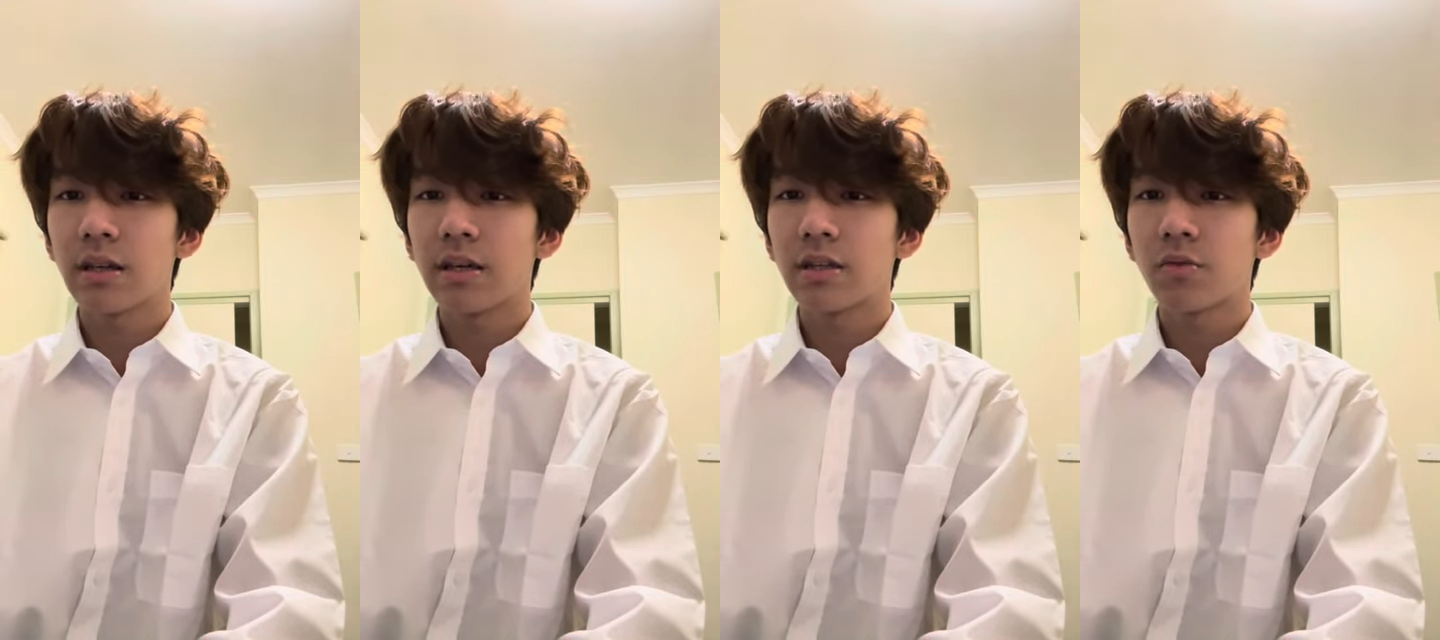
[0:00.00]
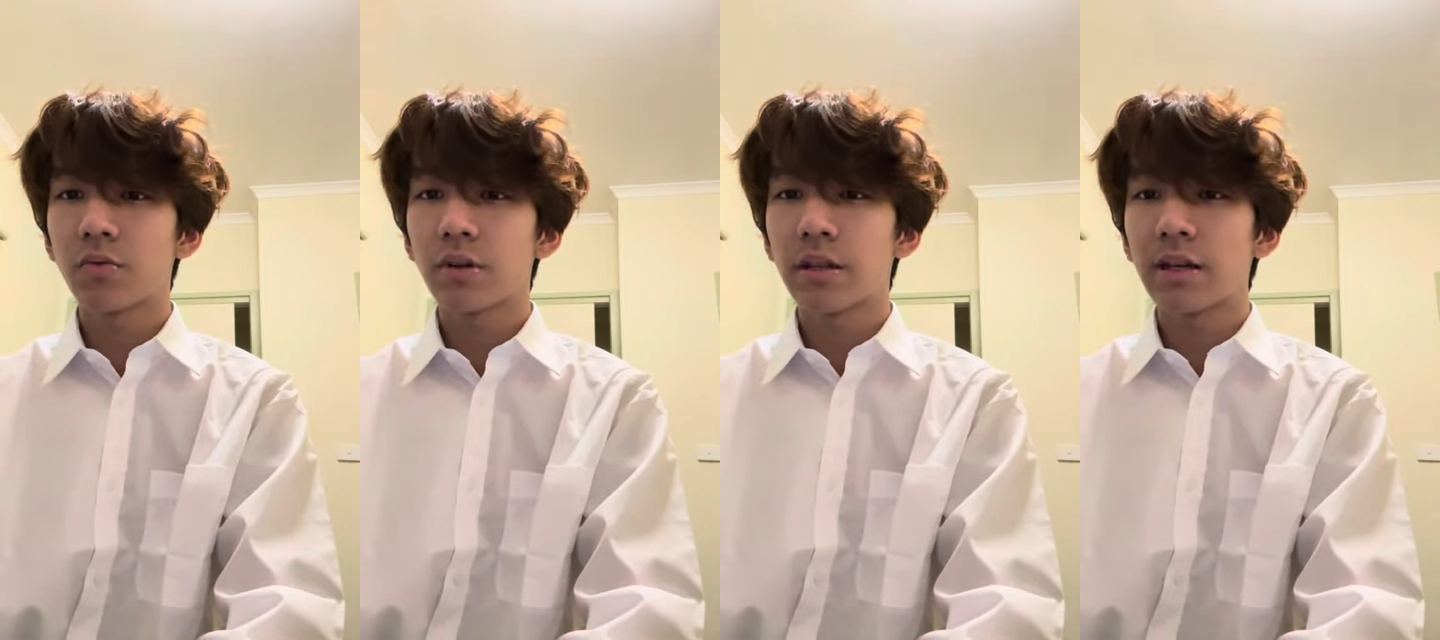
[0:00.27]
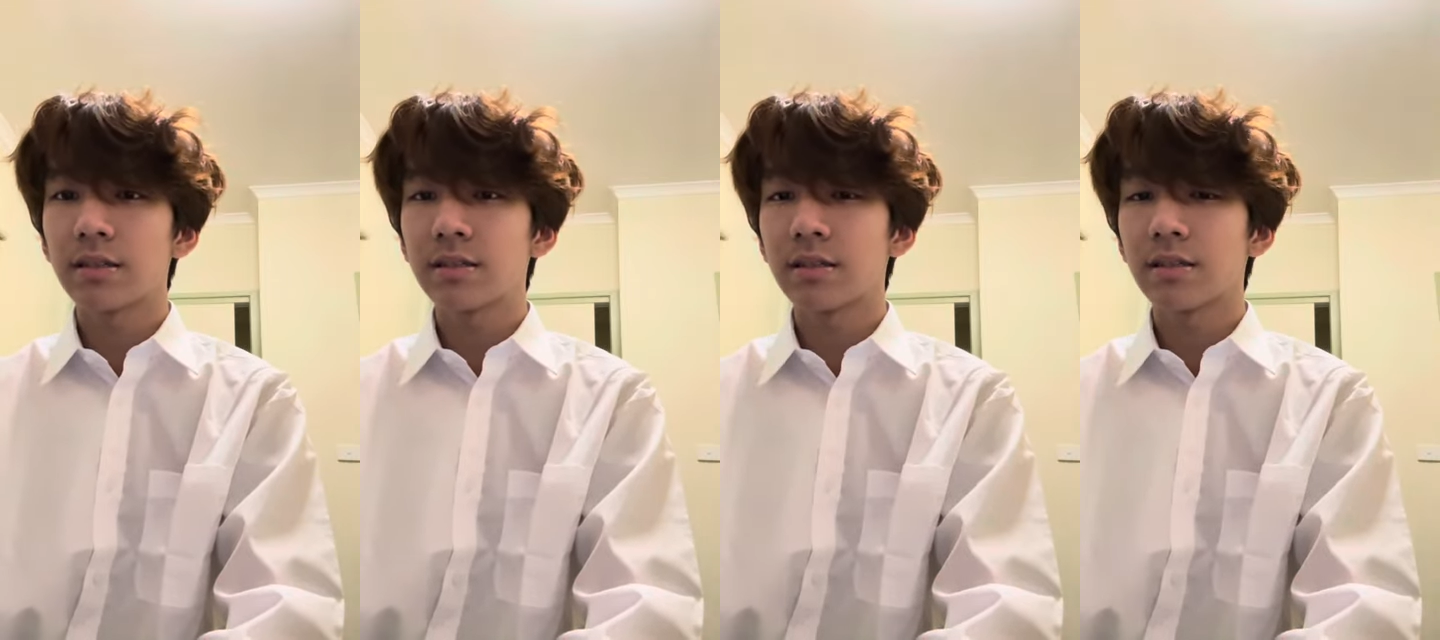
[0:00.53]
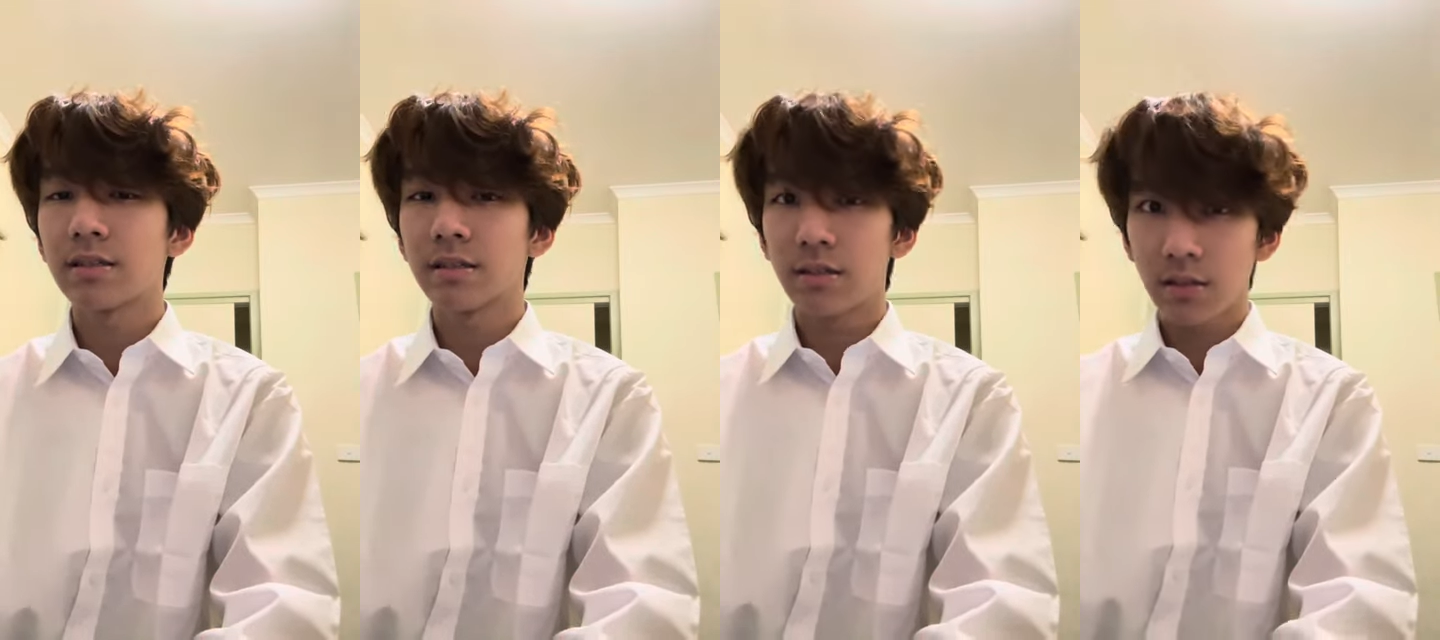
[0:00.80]
and
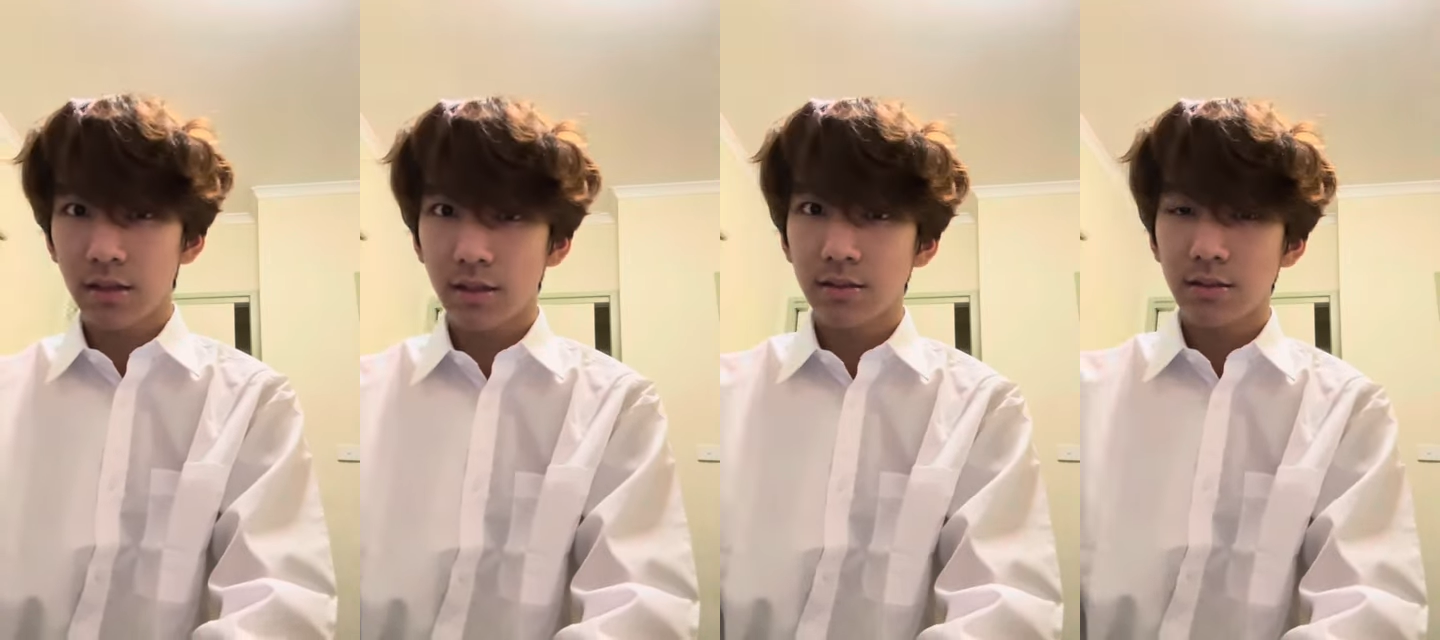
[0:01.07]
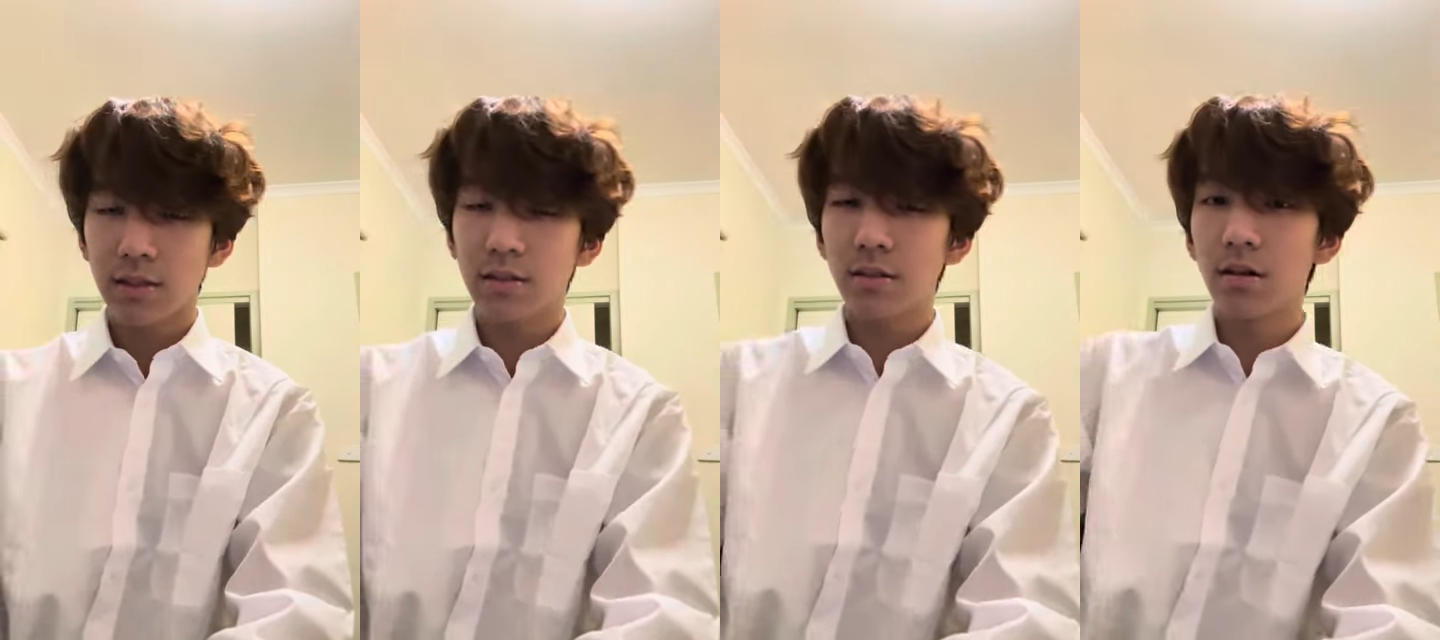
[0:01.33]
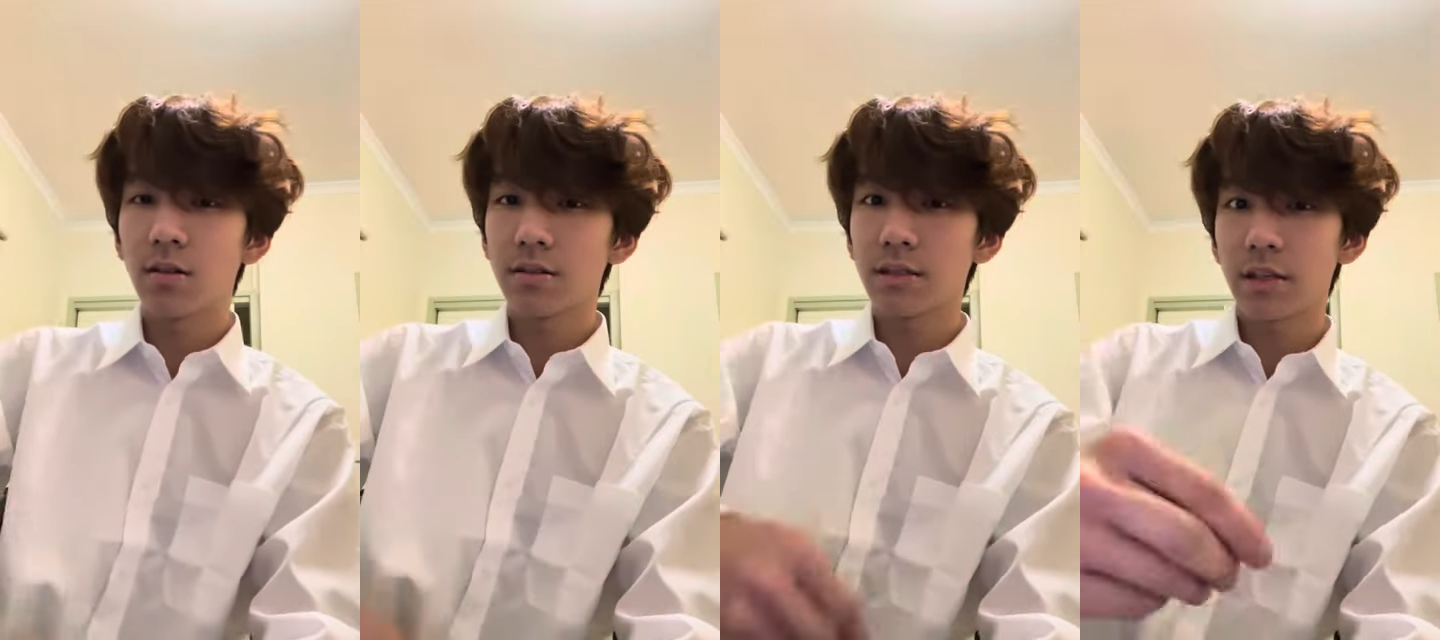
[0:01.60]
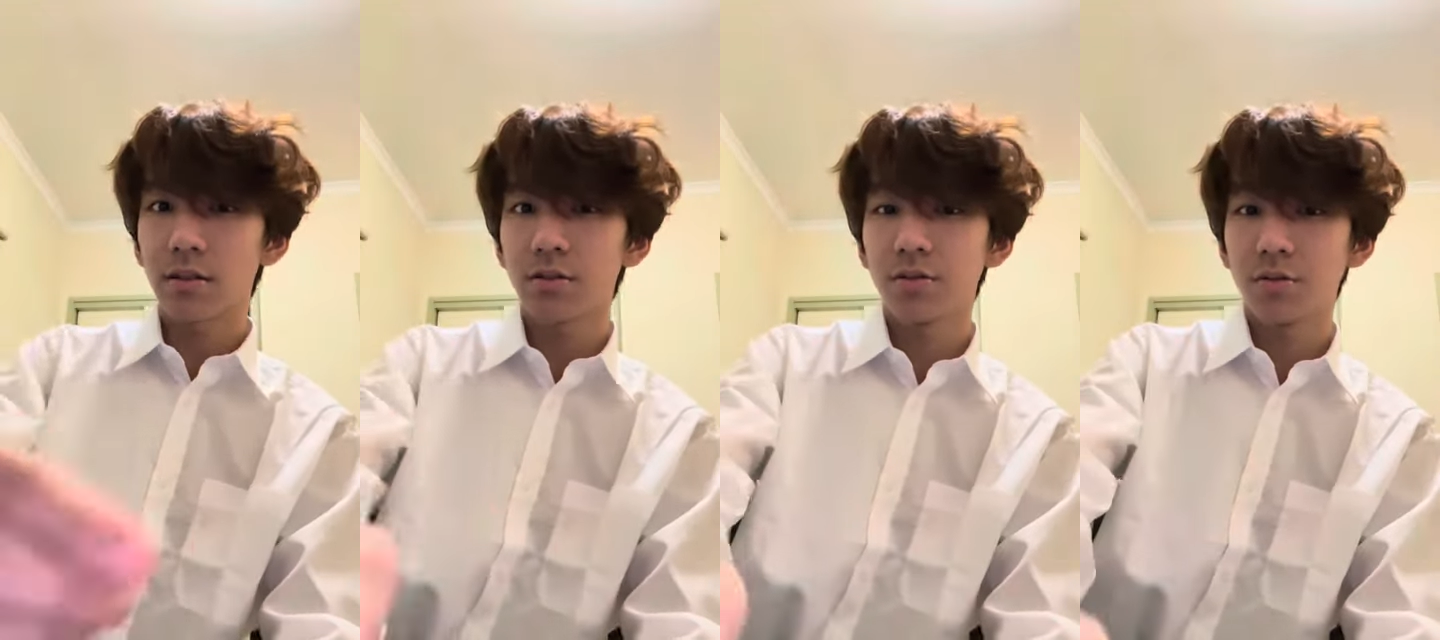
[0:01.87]
resilience. That's all.
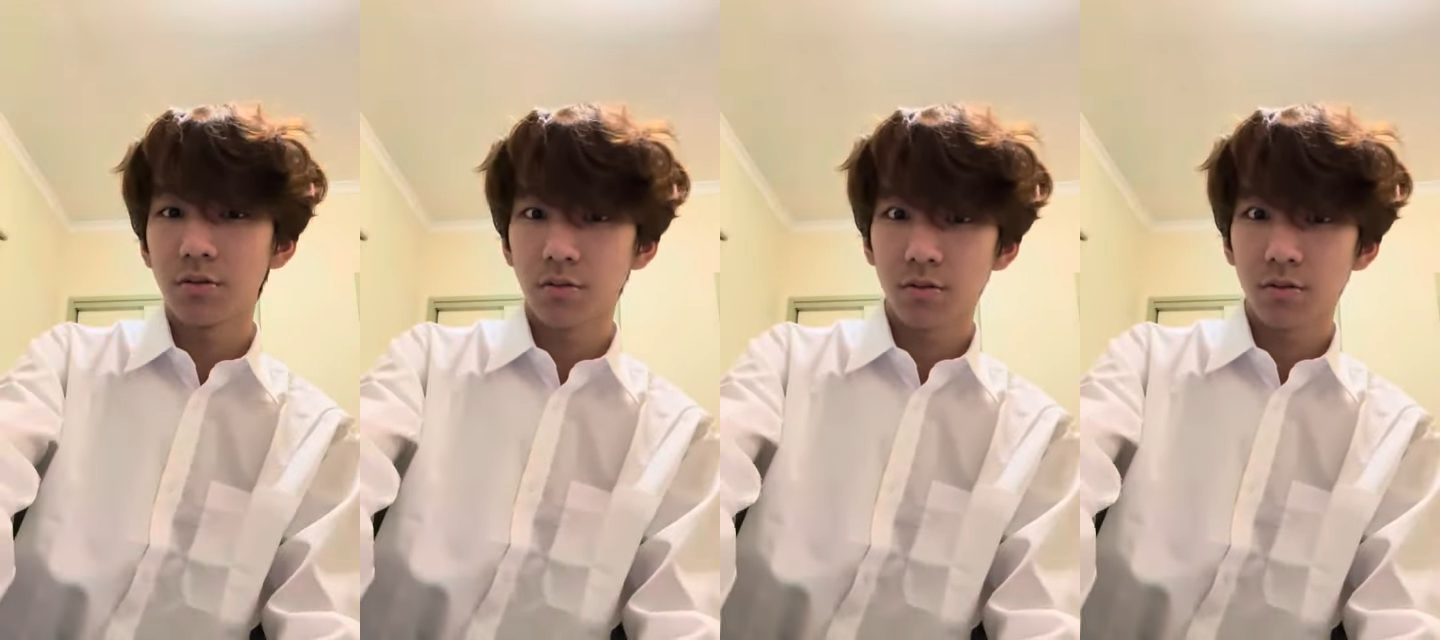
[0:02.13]
Thank you.